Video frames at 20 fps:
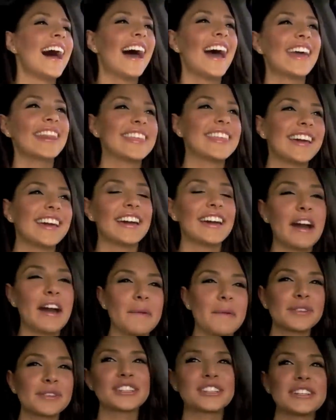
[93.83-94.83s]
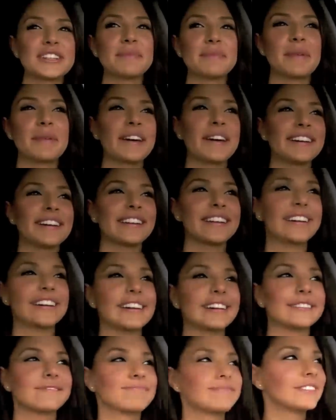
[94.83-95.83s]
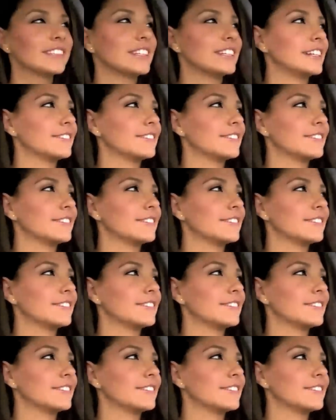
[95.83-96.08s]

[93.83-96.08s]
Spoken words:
I think I accomplished it, but you